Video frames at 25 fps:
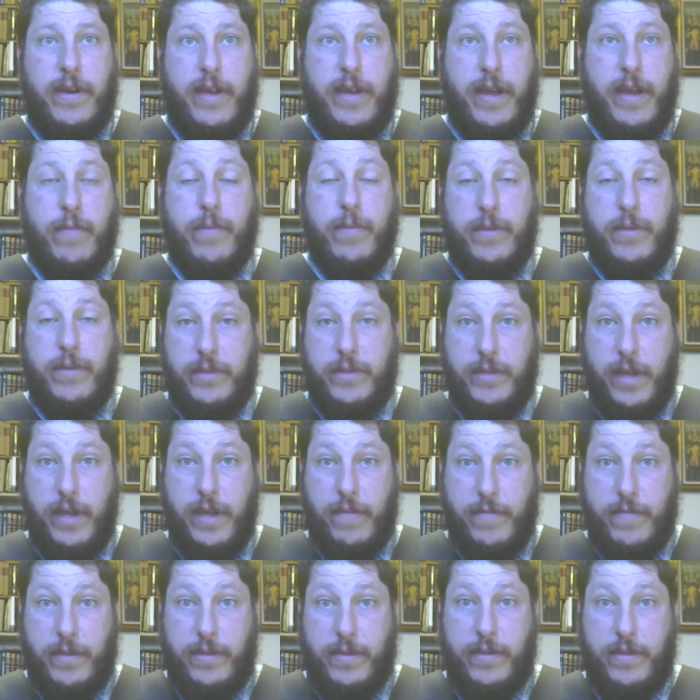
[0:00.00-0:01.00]
Henry
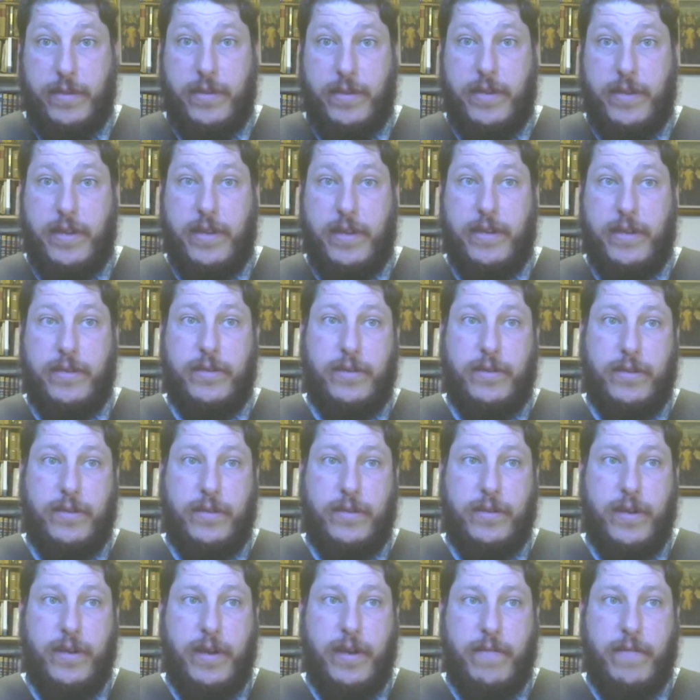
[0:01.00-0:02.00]
VII,
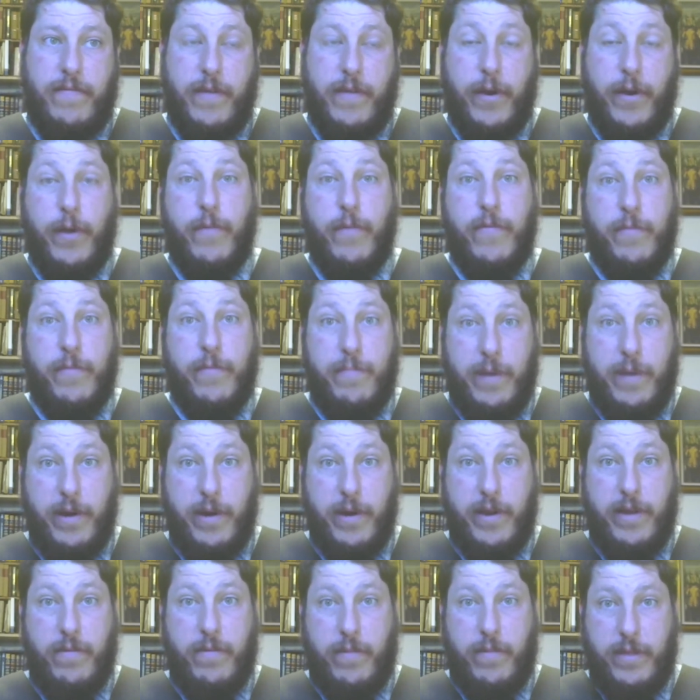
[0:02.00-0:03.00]
is uh, very
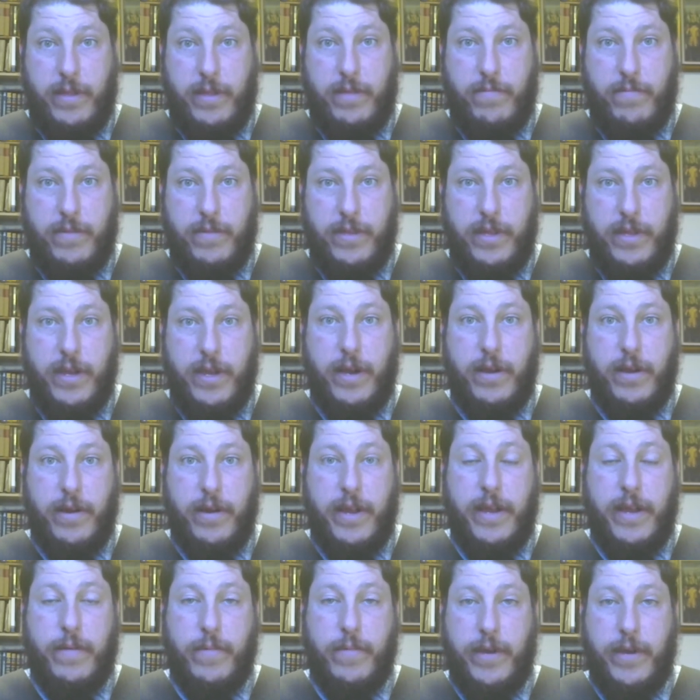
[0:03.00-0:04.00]
overbearing with, with the younger
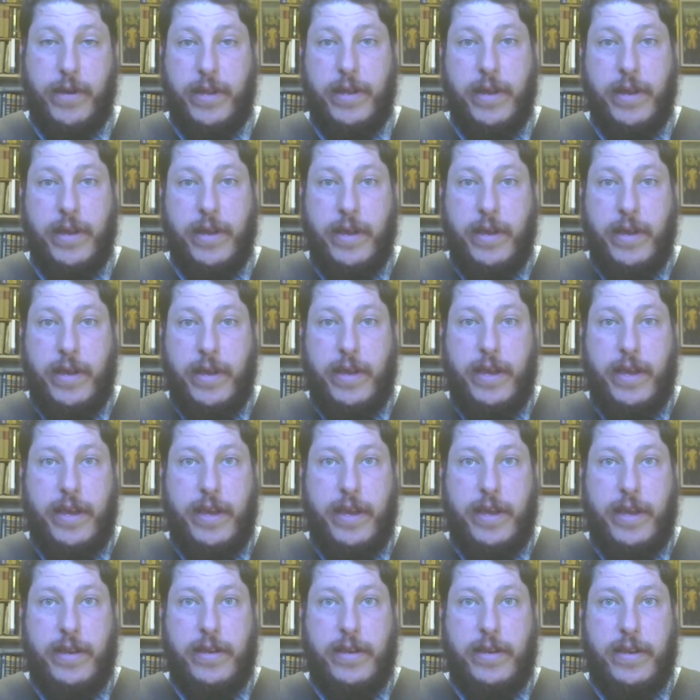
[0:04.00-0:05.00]
Henry
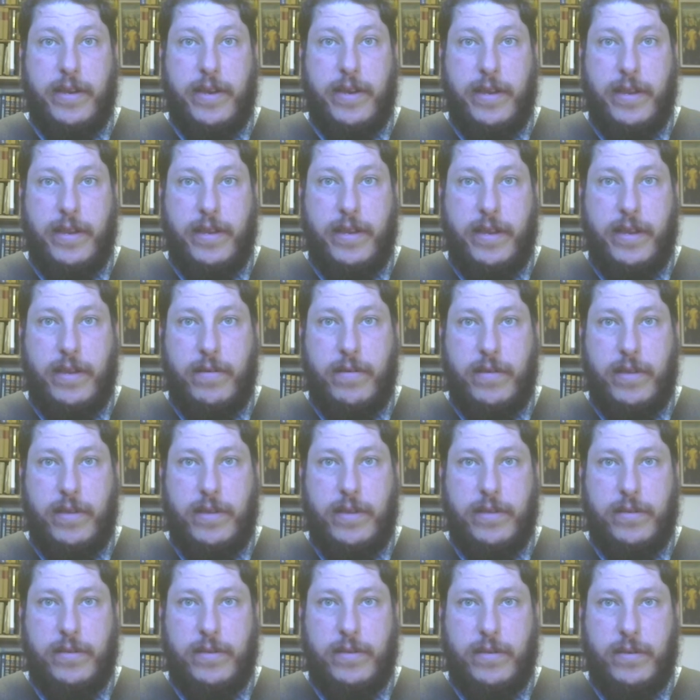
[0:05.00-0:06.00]
and uh, you know
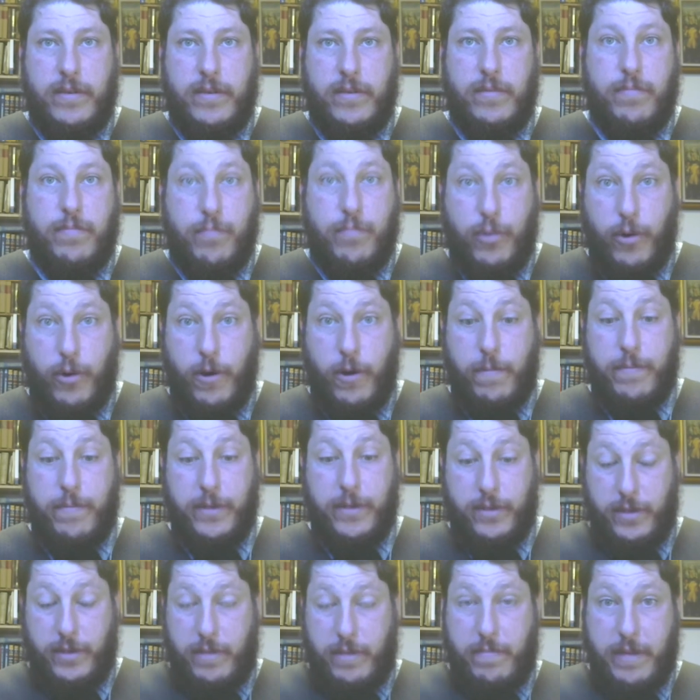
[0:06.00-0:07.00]
is
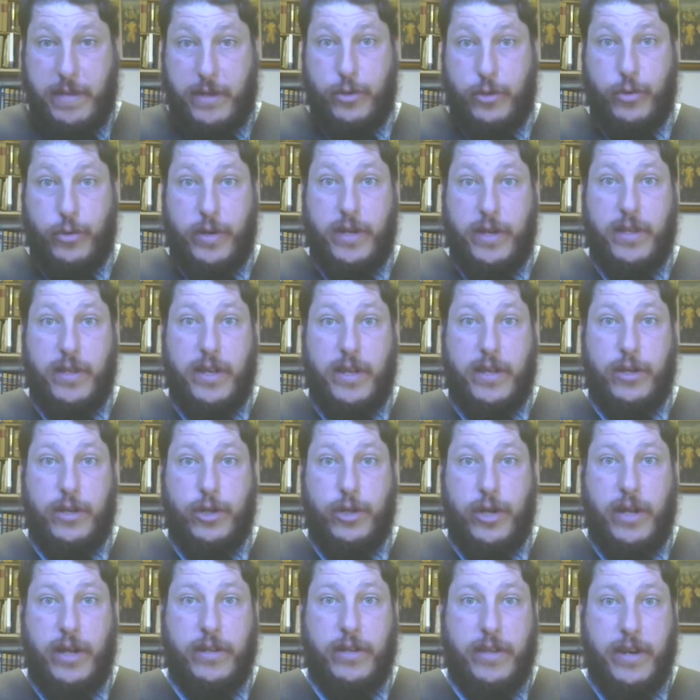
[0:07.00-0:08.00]
purposely being treated like a
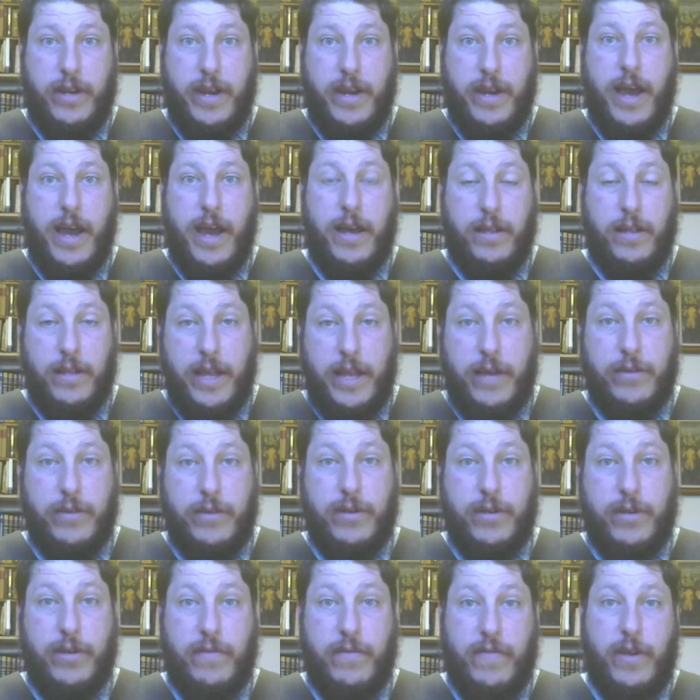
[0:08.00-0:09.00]
child and not allowed
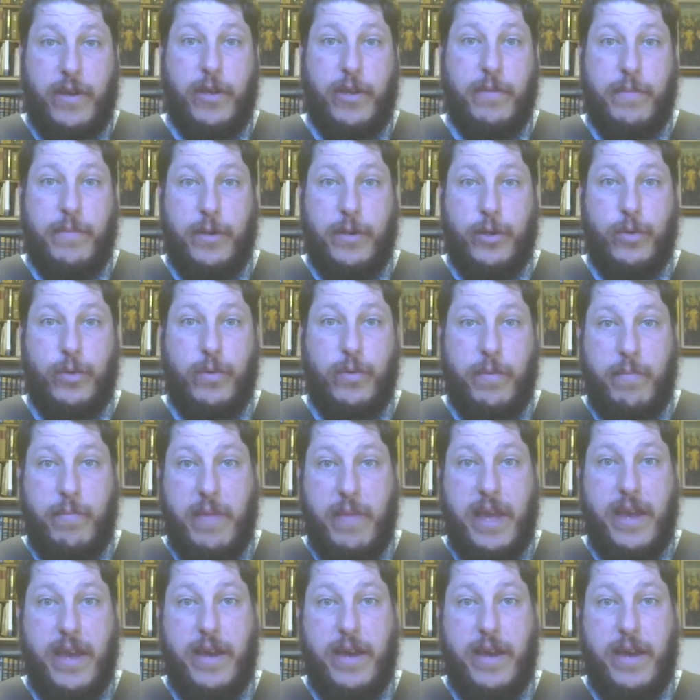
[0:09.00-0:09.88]
to develop into a man